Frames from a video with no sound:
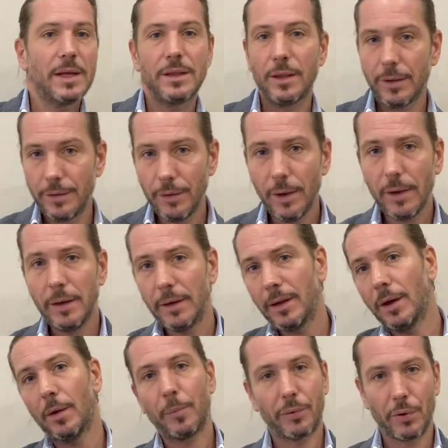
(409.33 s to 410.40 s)
the
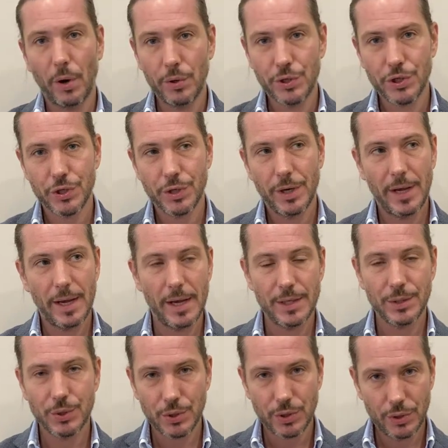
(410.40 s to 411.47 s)
duality approach
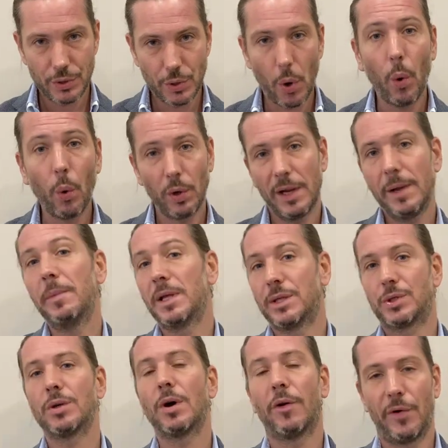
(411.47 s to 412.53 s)
is the whole
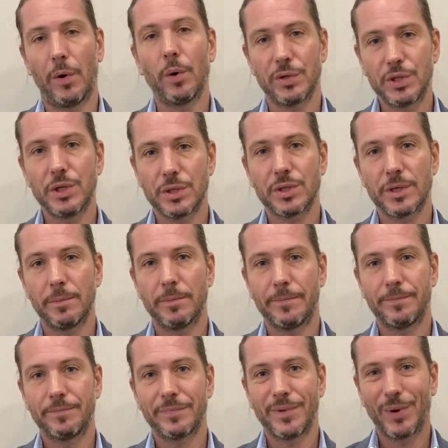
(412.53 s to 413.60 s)
limits of our system,
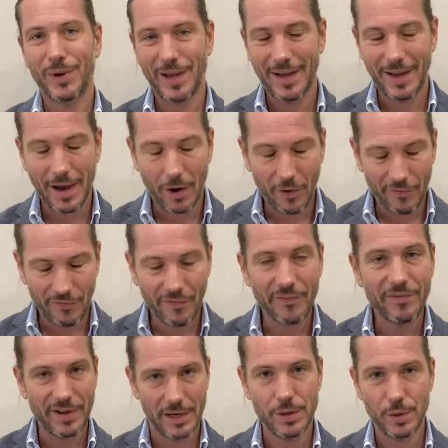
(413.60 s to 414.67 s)
okay, of
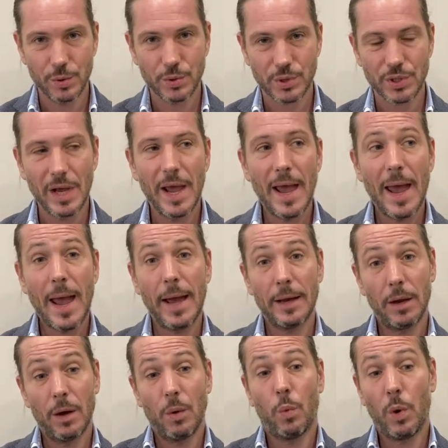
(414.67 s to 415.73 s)
values.
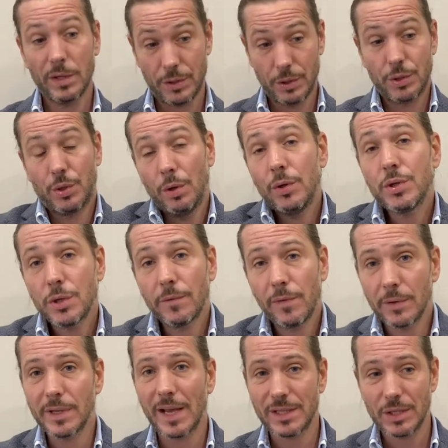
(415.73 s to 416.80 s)
And what's the solution
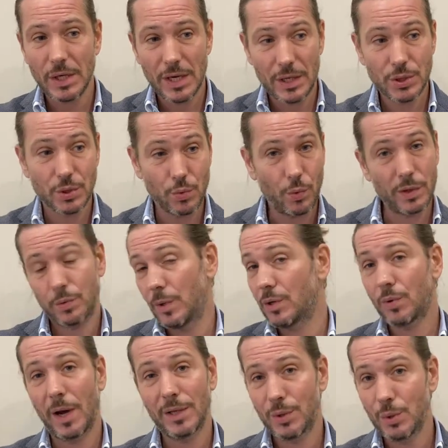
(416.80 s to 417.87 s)
for that is what we
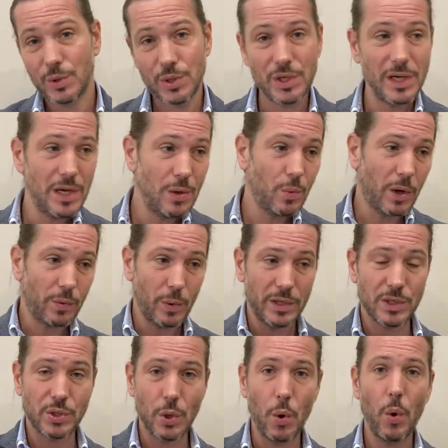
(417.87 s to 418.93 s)
try to see, what we
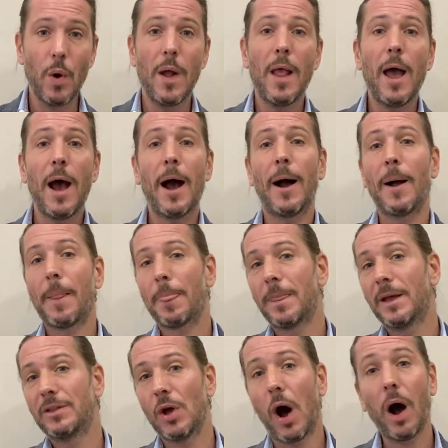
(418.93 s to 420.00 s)
saw,
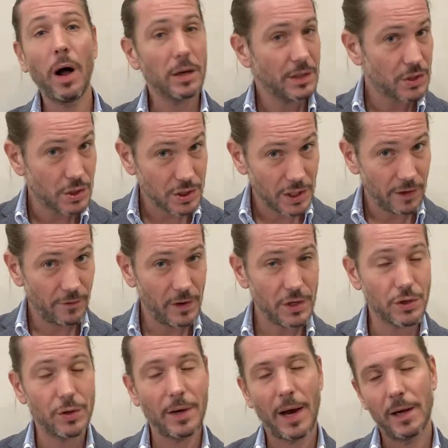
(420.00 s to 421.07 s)
the holistic
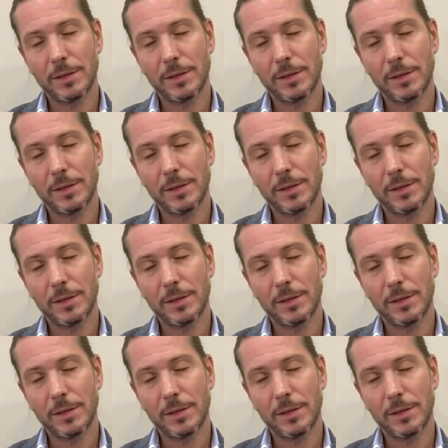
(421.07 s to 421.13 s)
vision. I